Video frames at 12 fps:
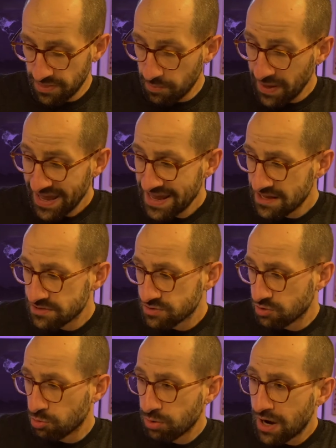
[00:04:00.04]
pains
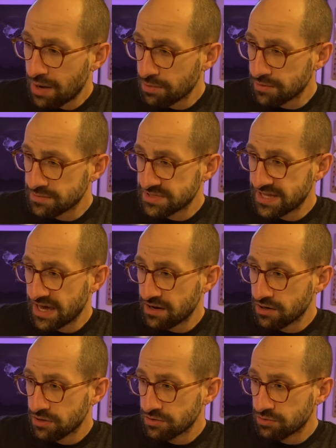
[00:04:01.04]
or the problems
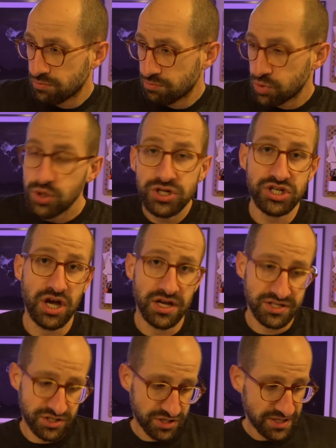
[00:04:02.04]
that push
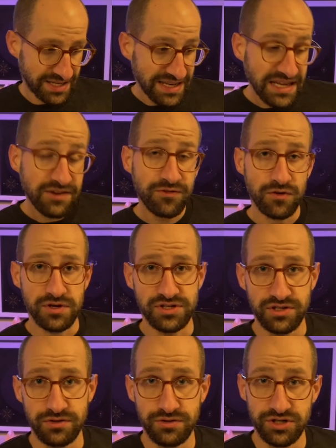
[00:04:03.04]
us to the need for a
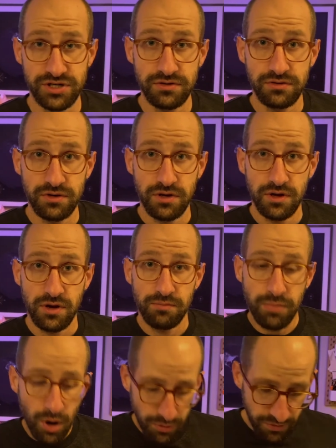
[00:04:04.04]
solution,
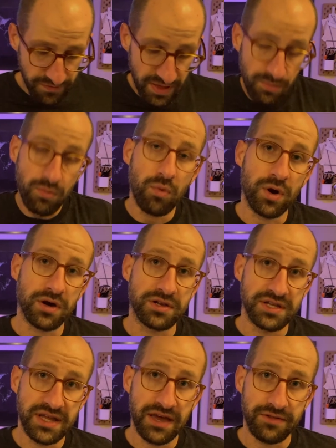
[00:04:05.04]
both of them work
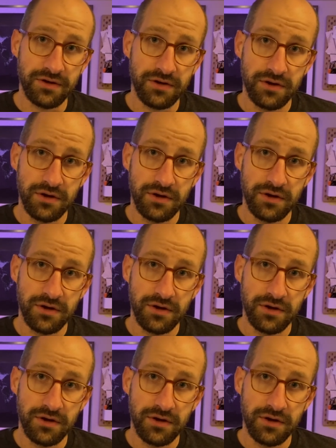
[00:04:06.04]
together.